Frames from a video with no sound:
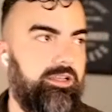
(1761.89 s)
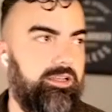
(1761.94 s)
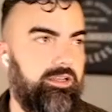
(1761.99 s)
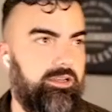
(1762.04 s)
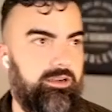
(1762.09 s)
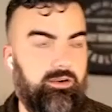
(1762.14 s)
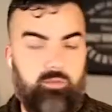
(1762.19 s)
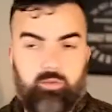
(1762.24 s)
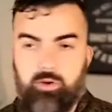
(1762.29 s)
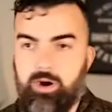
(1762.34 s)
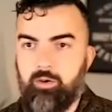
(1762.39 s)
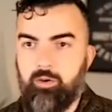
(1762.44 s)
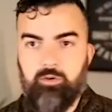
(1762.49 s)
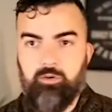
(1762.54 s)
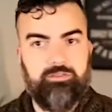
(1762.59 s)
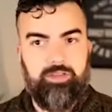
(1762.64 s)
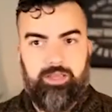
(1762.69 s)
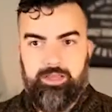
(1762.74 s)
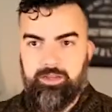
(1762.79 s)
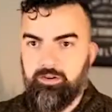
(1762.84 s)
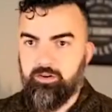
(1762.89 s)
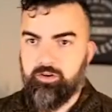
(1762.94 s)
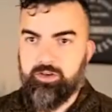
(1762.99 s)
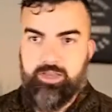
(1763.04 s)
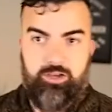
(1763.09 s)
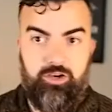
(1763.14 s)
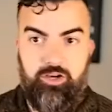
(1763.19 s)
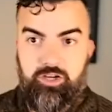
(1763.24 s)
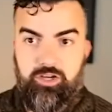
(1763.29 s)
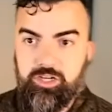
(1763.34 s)
where I was like,
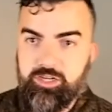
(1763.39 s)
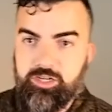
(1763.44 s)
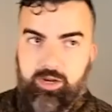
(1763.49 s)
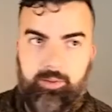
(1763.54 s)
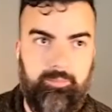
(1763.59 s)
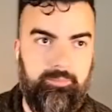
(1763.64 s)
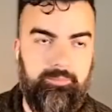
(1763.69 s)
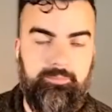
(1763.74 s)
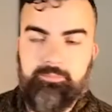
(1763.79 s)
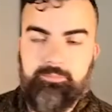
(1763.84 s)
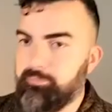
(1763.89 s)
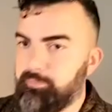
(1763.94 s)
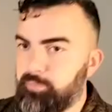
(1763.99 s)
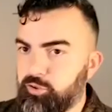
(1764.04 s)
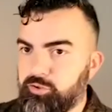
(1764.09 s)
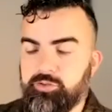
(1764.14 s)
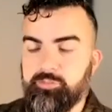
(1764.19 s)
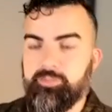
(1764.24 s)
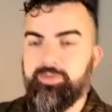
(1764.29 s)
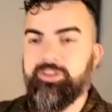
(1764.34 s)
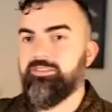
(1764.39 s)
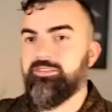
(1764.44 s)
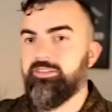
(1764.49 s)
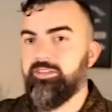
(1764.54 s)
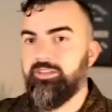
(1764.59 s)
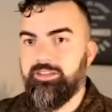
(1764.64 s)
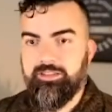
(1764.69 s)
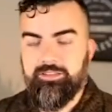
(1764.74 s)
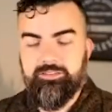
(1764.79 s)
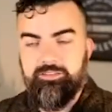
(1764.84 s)
okay, good, I'm building
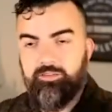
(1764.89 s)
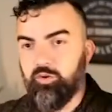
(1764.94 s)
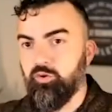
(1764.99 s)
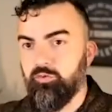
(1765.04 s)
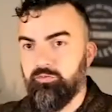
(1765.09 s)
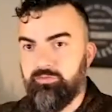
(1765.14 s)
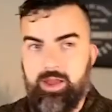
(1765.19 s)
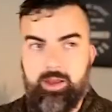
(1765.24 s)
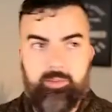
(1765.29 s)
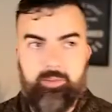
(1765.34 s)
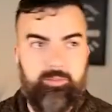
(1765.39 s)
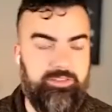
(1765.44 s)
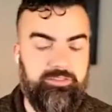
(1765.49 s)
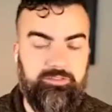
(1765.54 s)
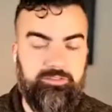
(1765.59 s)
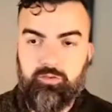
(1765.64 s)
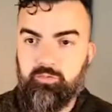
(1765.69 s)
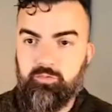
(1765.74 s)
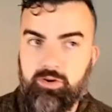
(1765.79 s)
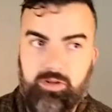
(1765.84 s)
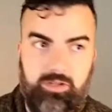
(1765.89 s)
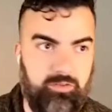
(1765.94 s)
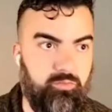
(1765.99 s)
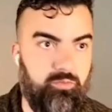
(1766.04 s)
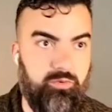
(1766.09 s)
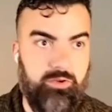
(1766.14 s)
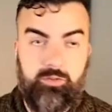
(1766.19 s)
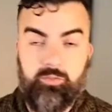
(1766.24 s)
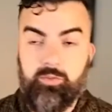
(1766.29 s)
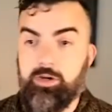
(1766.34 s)
business, cool, family's doing
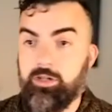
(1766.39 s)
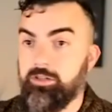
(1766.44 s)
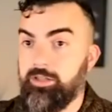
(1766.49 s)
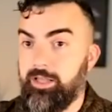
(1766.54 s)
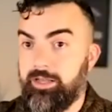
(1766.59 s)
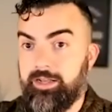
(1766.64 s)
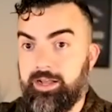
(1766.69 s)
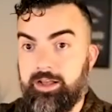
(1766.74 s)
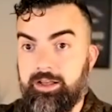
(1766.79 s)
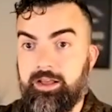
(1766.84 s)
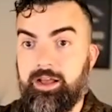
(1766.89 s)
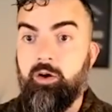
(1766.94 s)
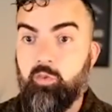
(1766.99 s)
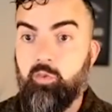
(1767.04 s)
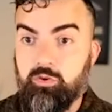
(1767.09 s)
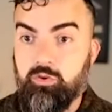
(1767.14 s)
really well. Like I, I was